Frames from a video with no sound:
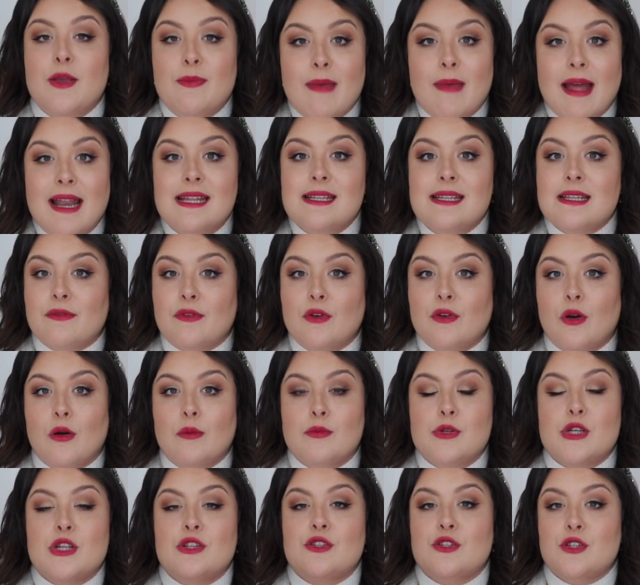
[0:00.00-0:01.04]
many different
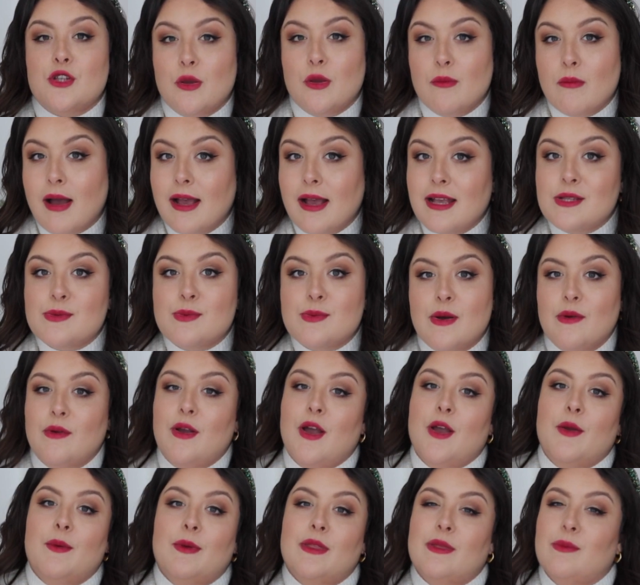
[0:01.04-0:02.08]
options, you might as well
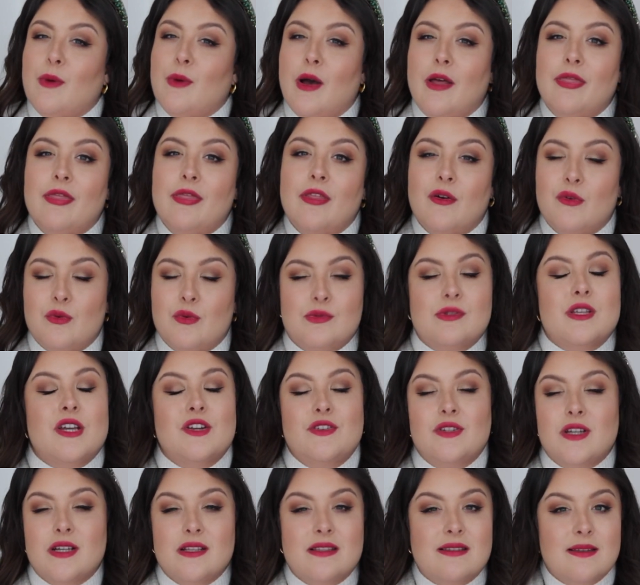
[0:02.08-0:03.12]
go with one that also
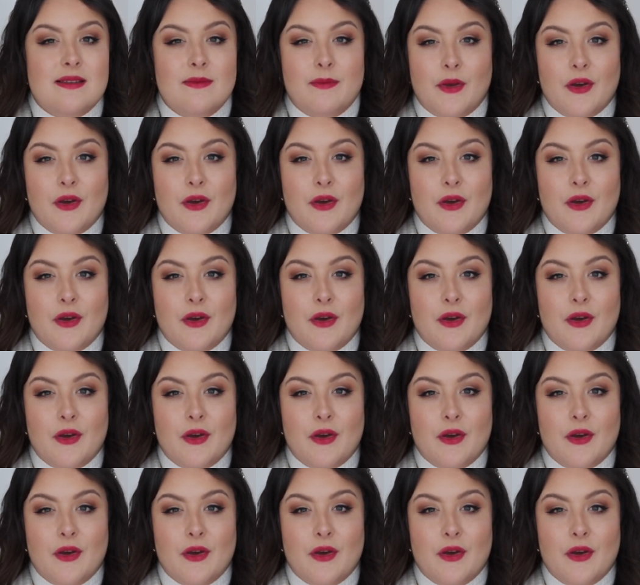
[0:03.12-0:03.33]
does some